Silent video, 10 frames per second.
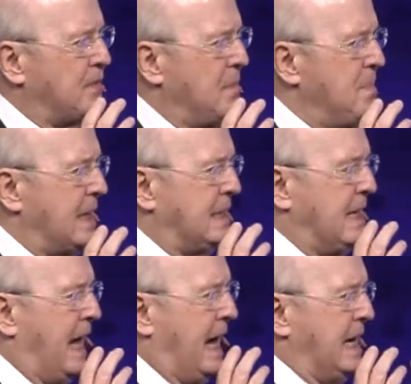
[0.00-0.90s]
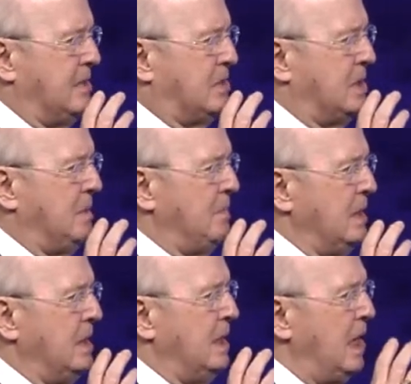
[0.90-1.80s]
of the midnight
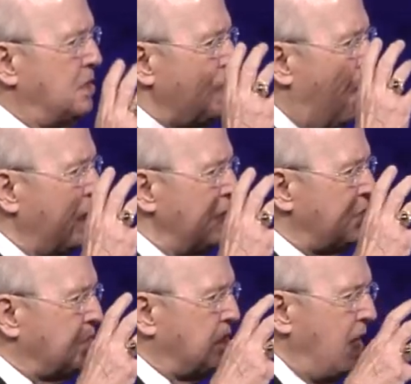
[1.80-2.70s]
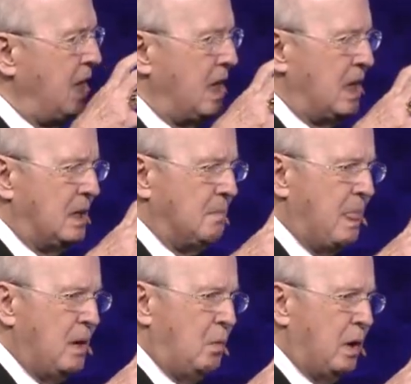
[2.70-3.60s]
he saw his sin
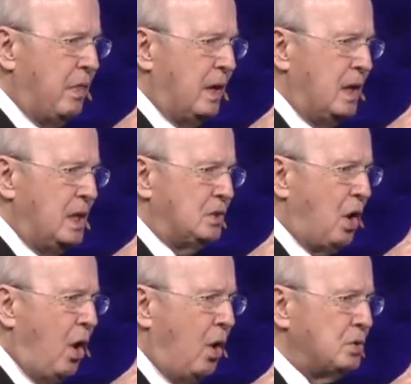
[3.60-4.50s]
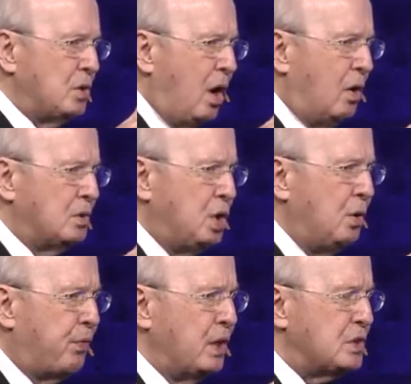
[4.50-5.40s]
with a
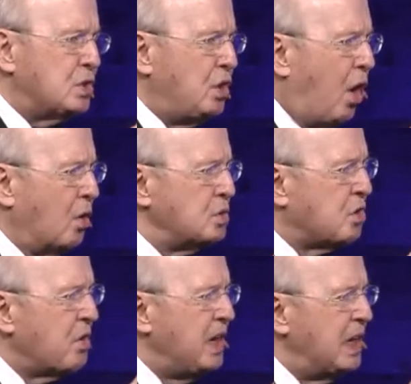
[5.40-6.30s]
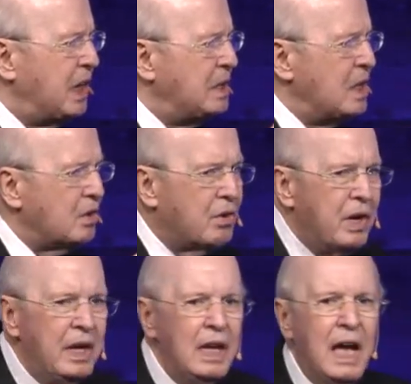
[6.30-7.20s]
toothless, gaunt grin
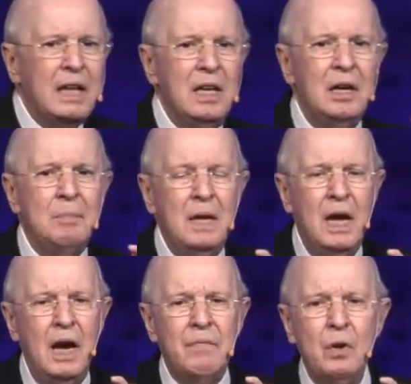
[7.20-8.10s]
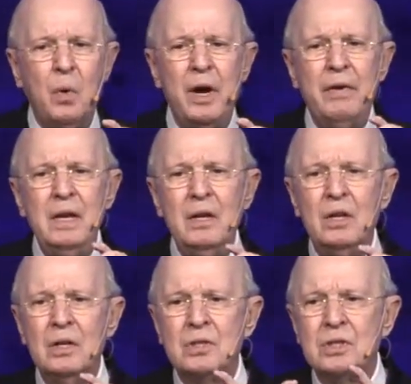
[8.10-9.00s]
grinning at him. Everywhere he
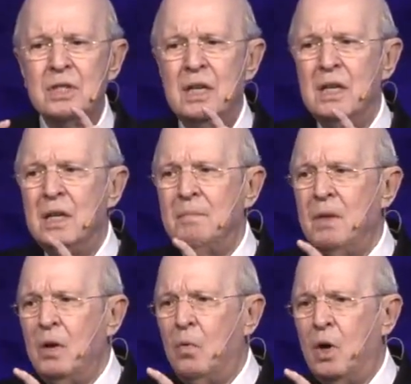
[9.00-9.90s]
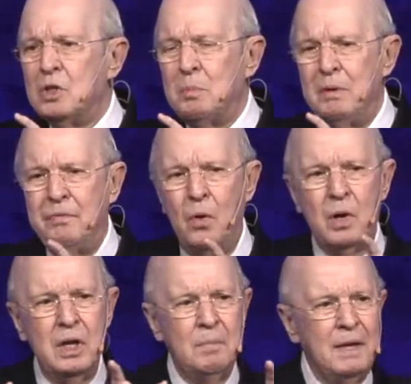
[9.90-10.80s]
looked, sin was
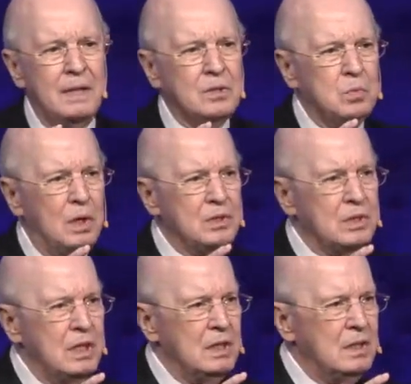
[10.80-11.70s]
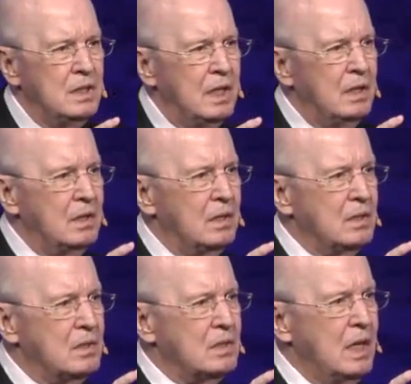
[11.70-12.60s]
before him. That's what sin
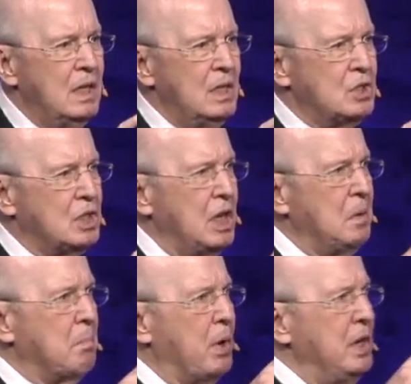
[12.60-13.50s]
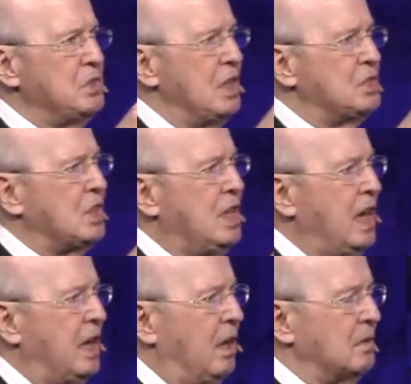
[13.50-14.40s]
does. Sin brings its
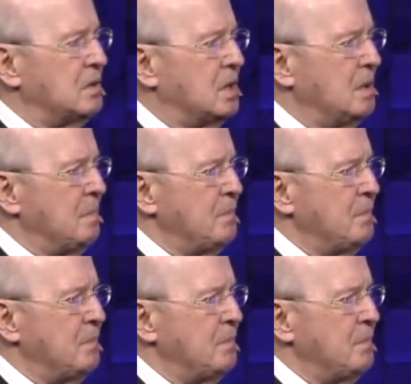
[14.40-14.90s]
guilt,